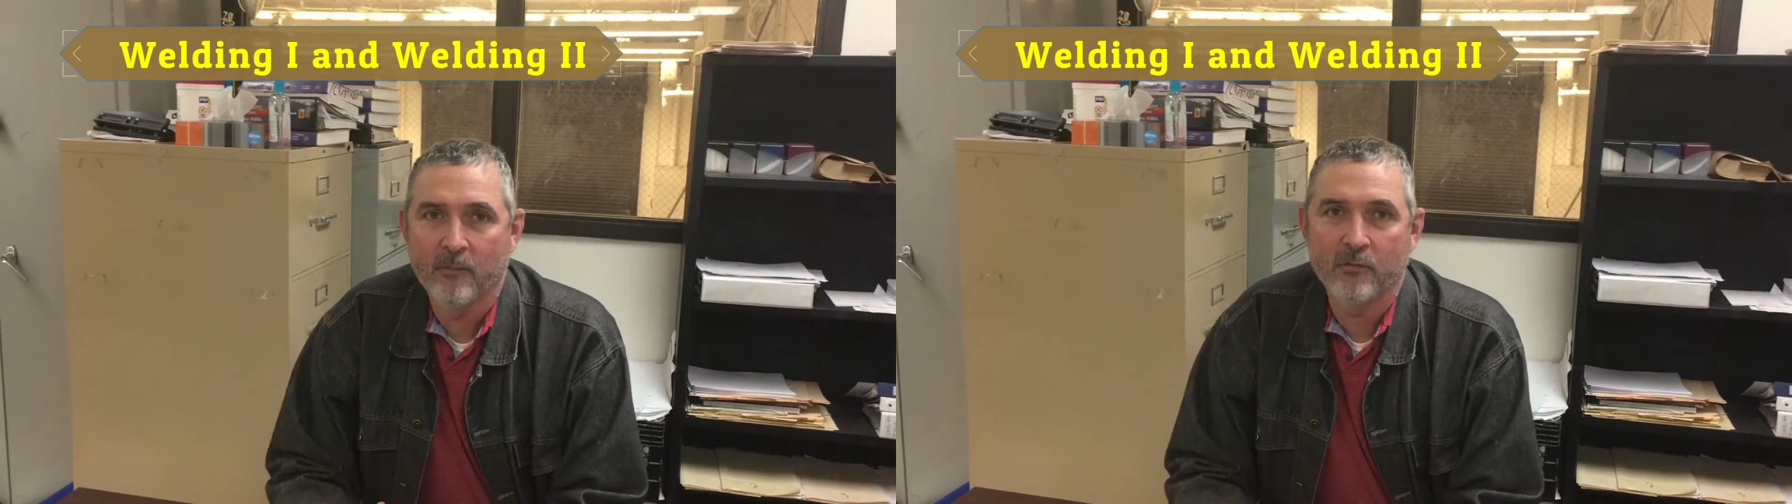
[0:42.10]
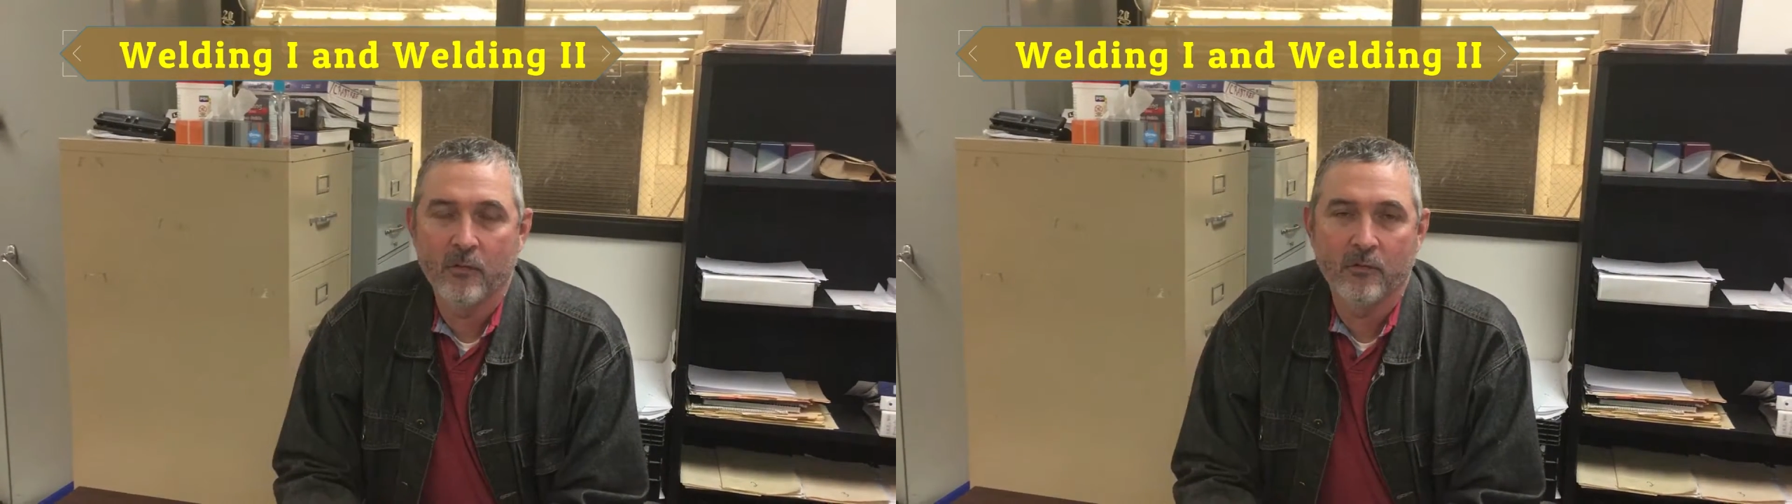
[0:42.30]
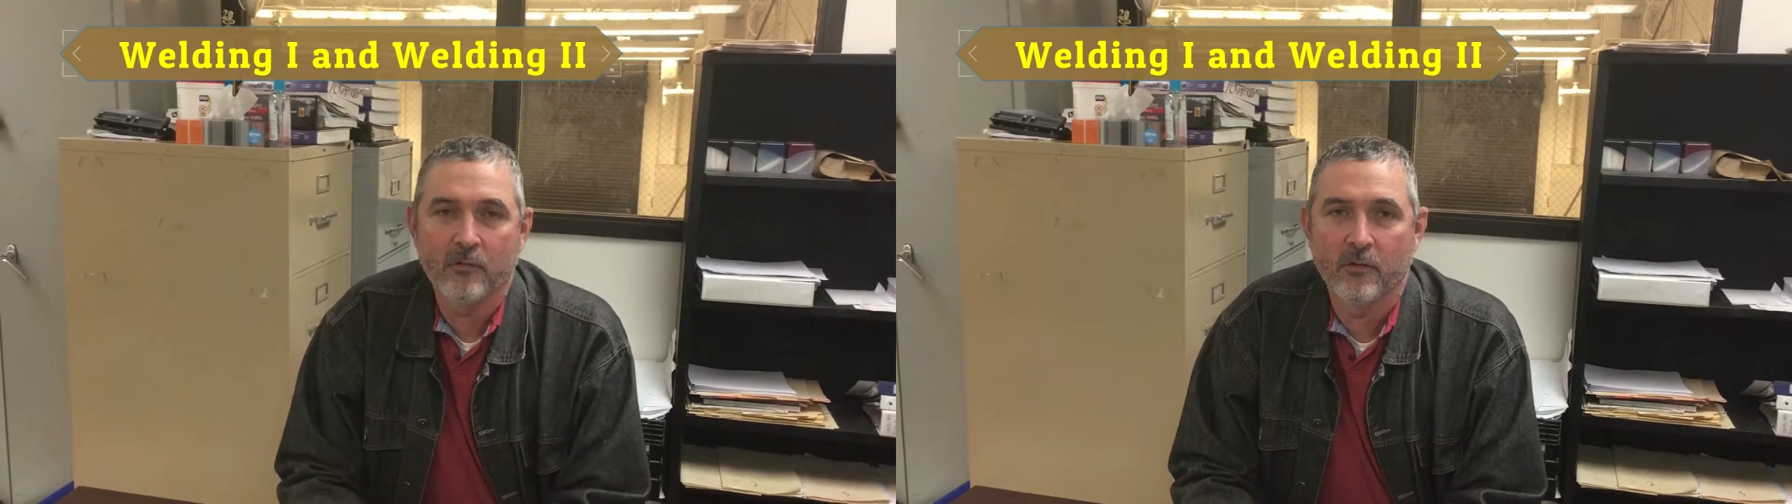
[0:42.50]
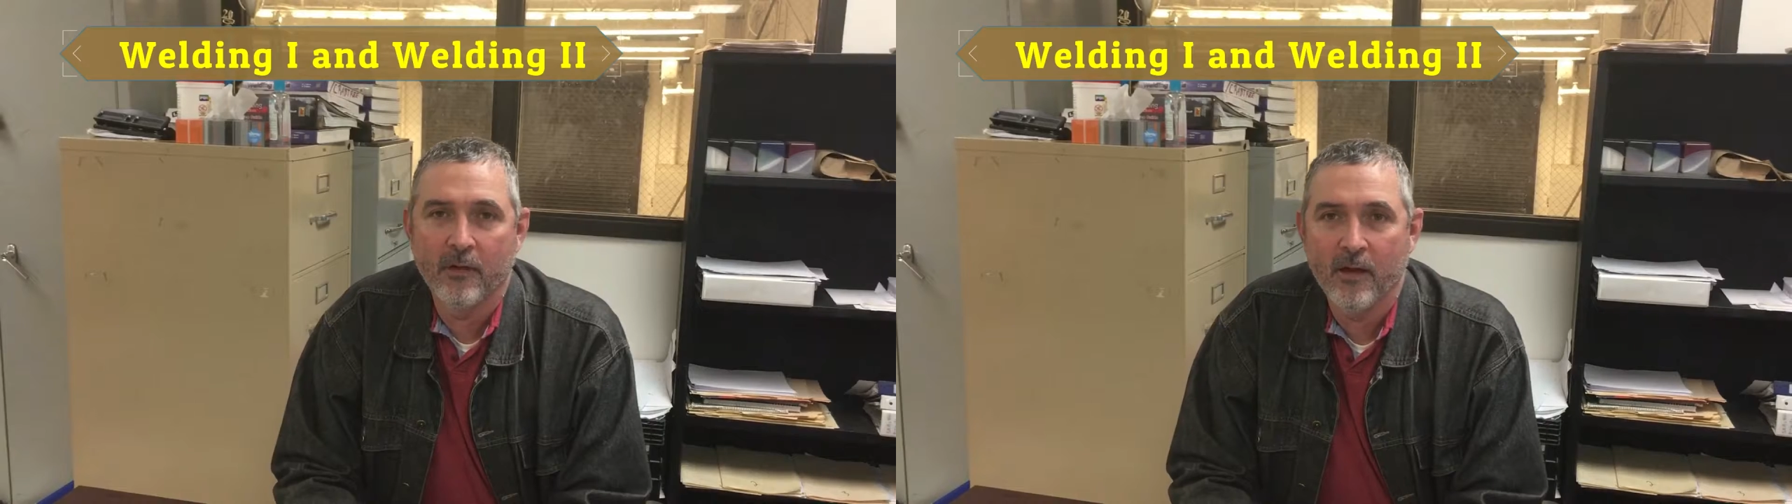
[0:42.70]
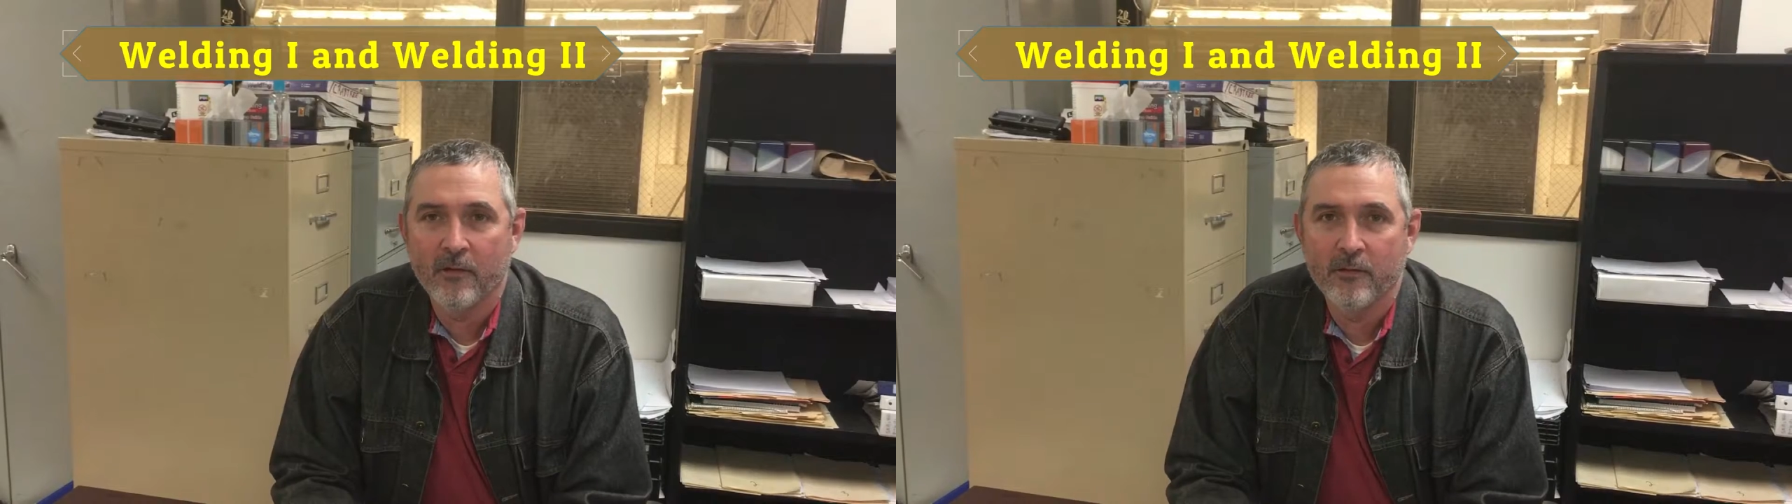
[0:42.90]
Students learn
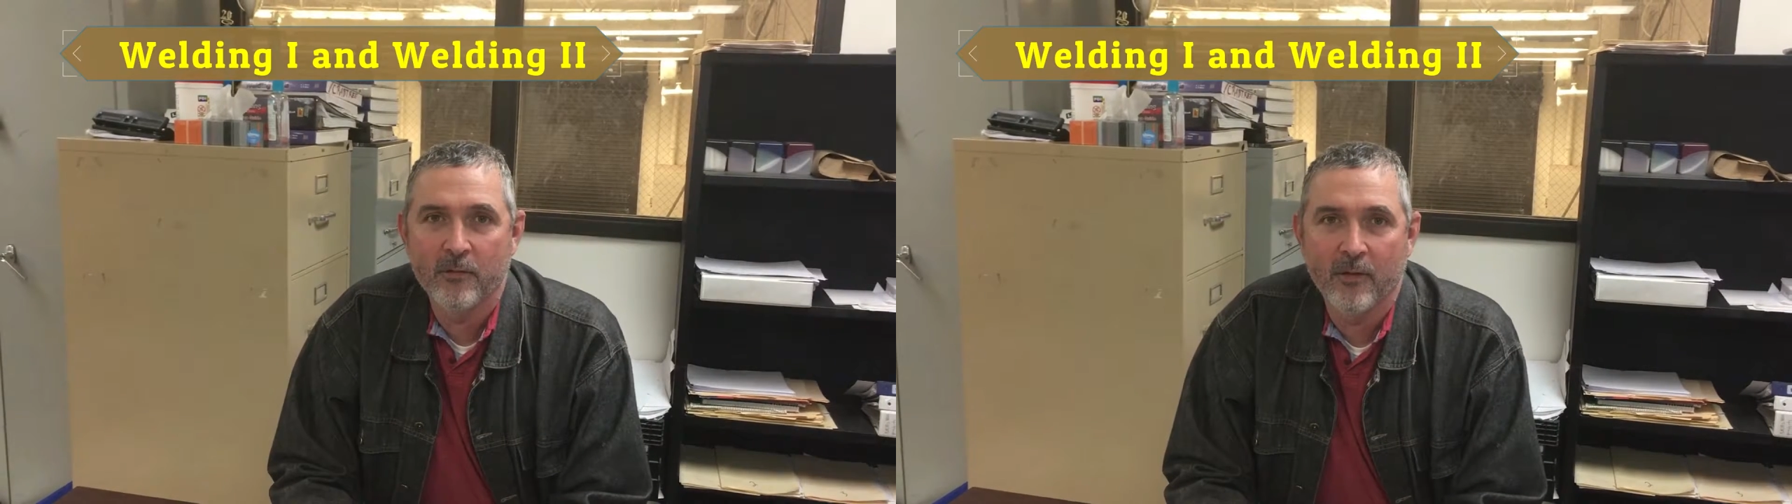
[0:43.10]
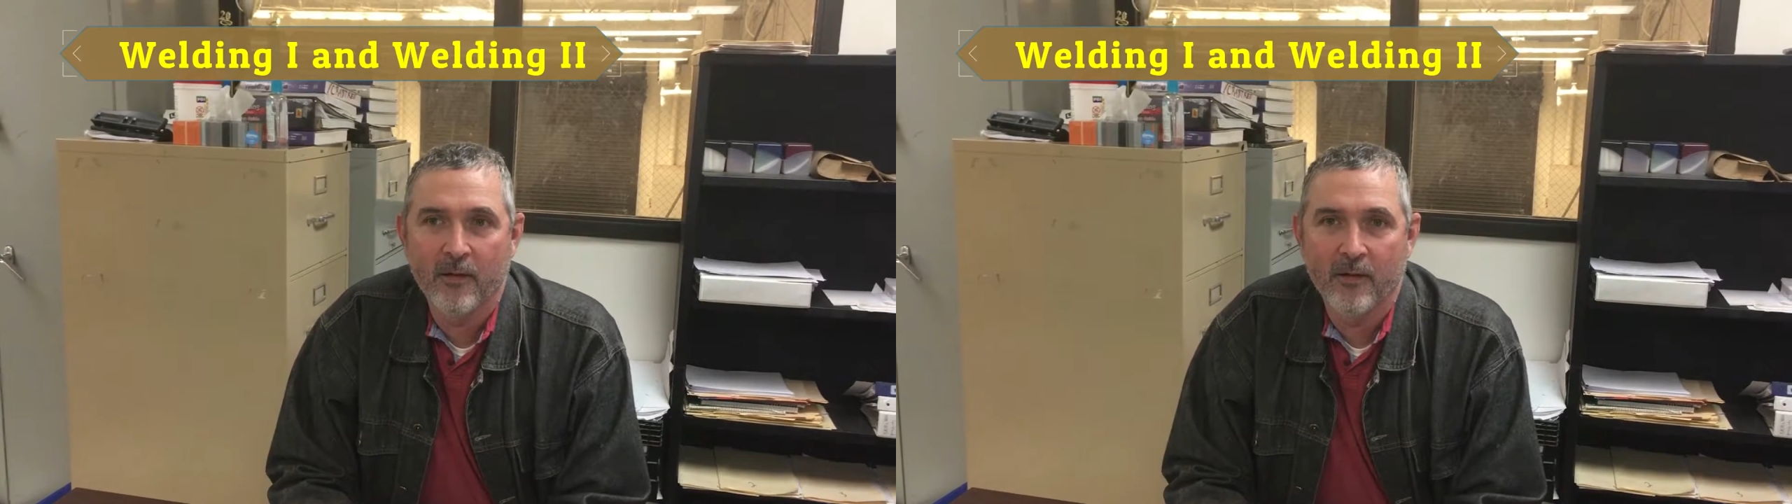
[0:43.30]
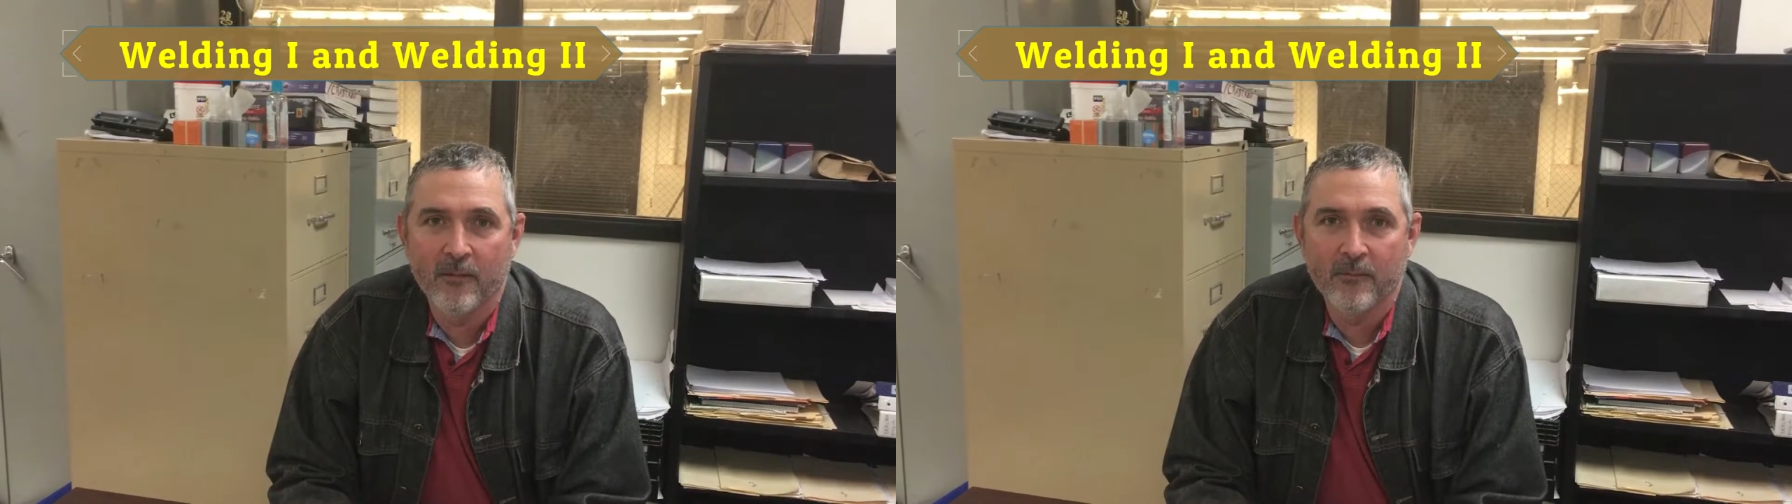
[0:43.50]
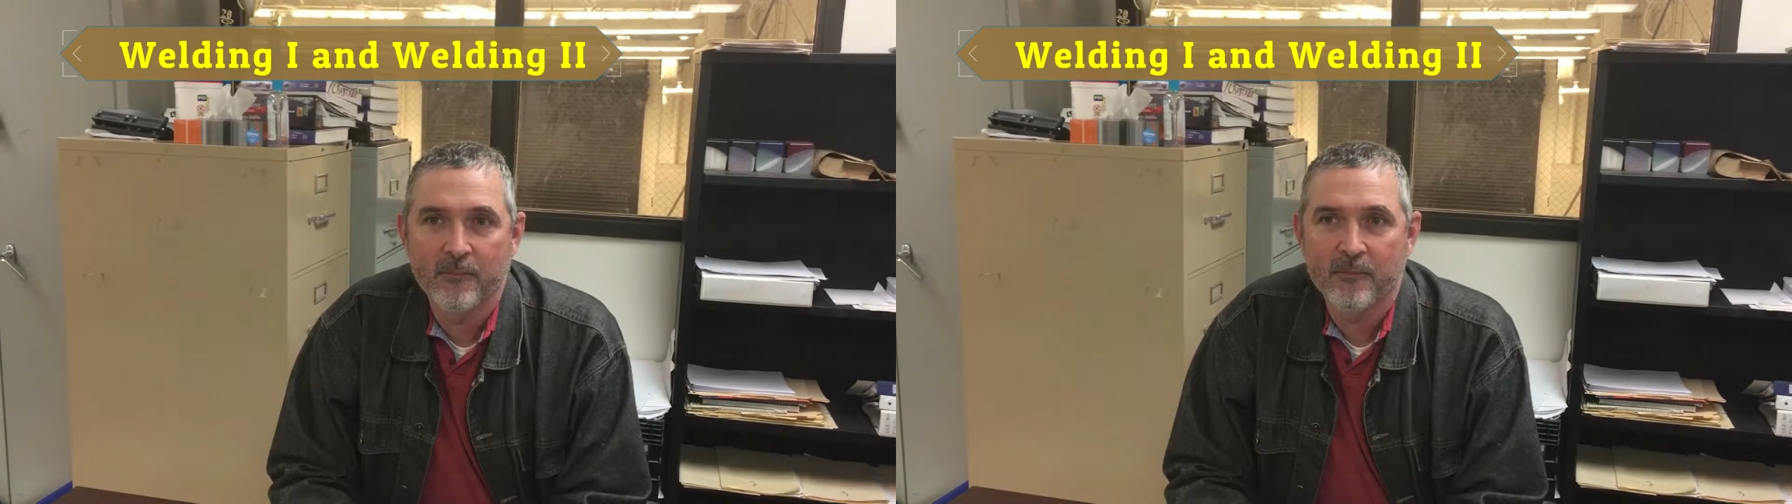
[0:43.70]
how to